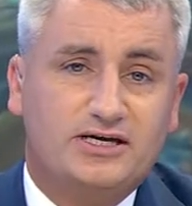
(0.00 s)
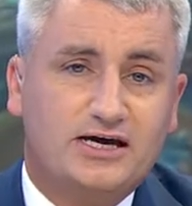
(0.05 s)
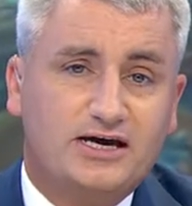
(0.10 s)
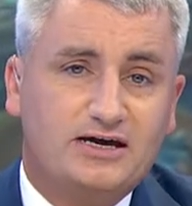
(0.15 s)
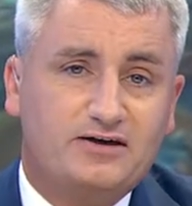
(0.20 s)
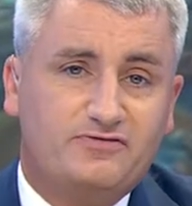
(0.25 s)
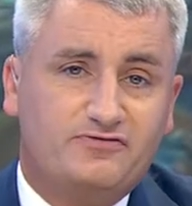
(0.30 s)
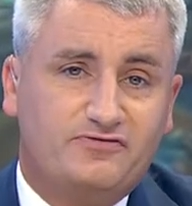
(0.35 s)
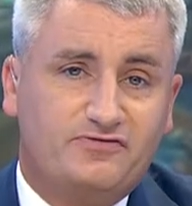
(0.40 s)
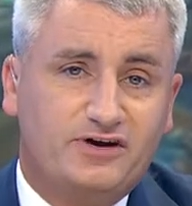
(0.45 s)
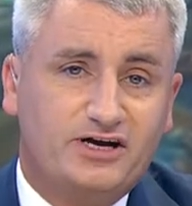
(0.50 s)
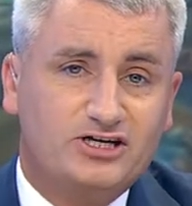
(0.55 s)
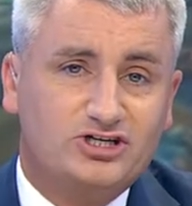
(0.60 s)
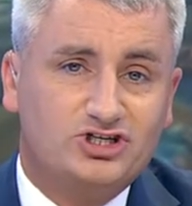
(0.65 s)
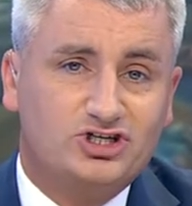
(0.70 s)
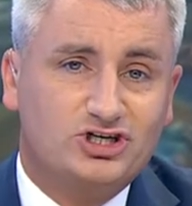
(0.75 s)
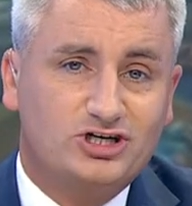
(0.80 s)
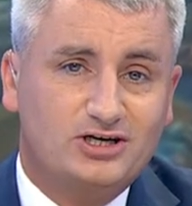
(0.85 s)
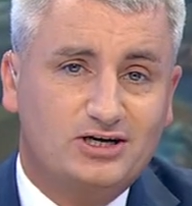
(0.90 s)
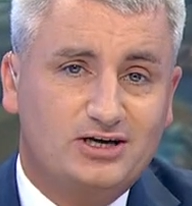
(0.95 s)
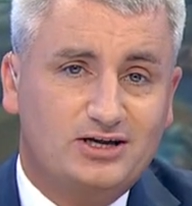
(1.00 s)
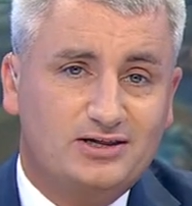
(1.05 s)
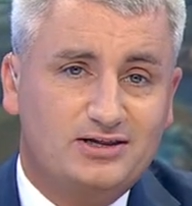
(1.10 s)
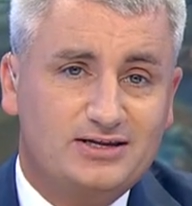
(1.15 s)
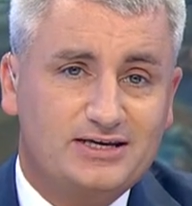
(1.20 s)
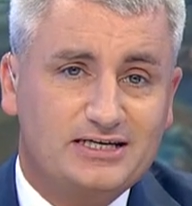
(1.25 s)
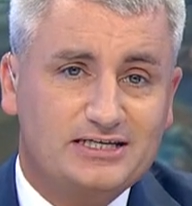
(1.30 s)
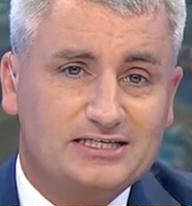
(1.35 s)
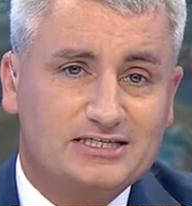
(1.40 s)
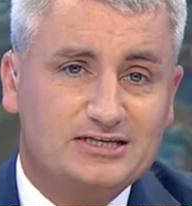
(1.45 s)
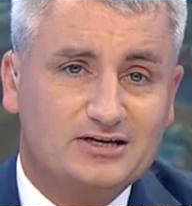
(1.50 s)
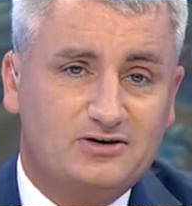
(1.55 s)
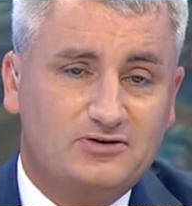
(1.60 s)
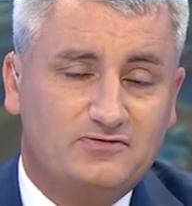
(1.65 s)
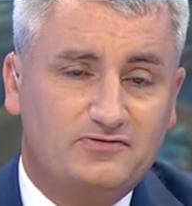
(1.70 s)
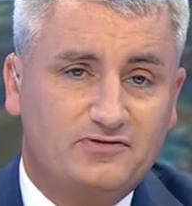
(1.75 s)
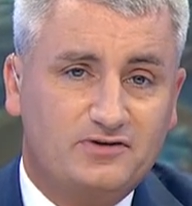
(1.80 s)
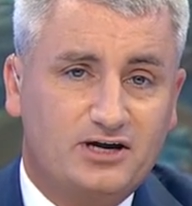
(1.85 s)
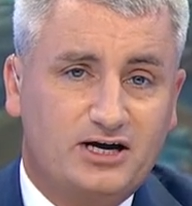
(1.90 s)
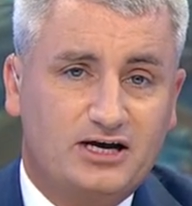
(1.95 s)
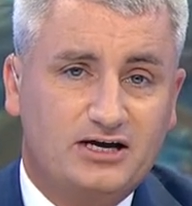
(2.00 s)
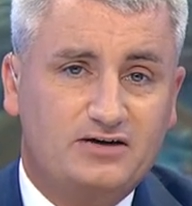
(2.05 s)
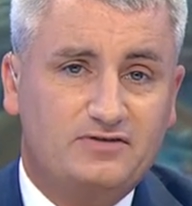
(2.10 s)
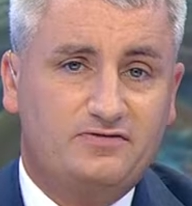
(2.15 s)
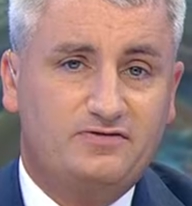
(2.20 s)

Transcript: a fresh lease of life.